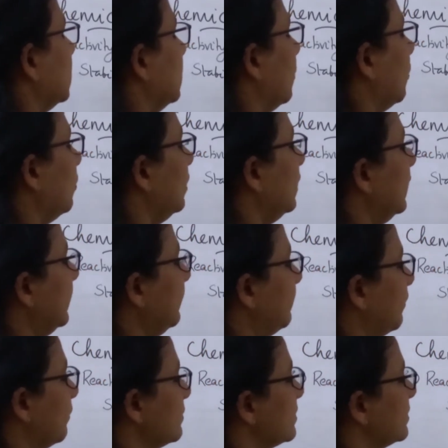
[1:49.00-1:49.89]
The only
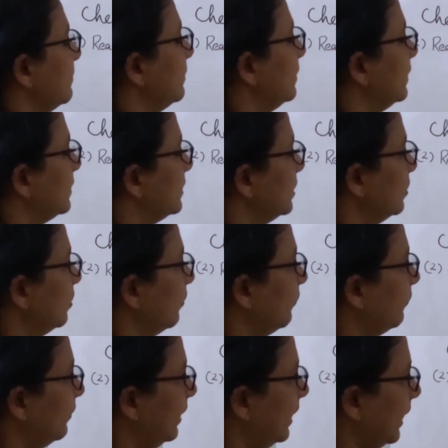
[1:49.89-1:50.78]
possibility
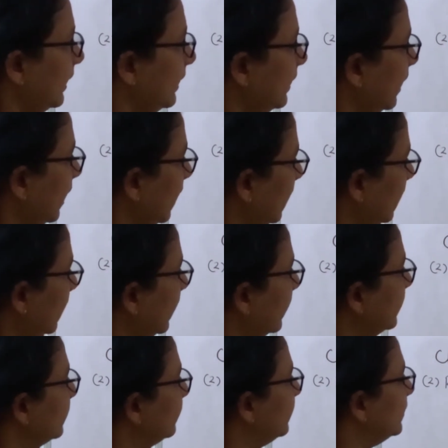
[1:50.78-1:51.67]
of
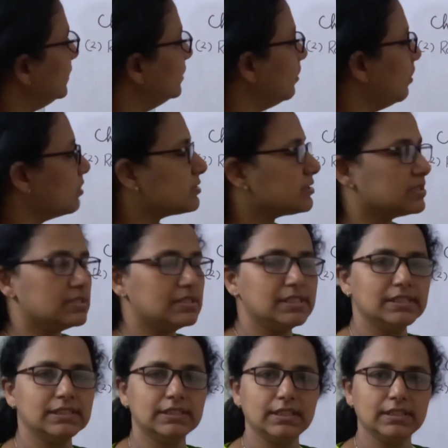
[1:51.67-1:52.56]
dihalide with
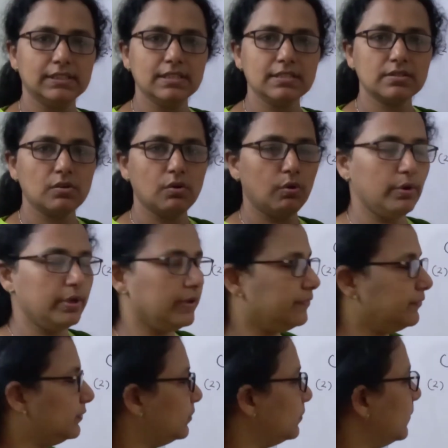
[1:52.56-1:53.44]
oxygen, that is
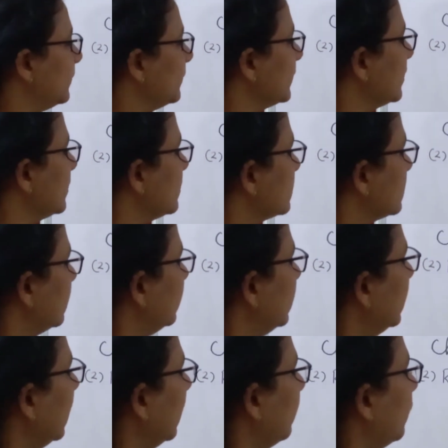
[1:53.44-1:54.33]
OF2. So
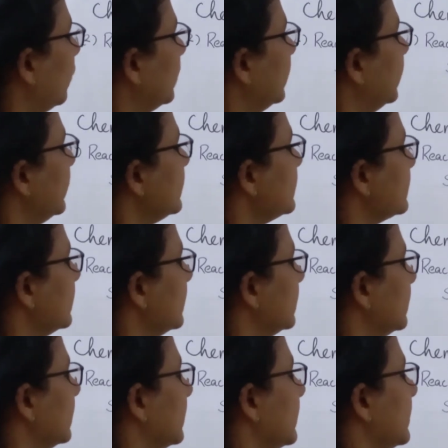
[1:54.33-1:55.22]
we have already seen the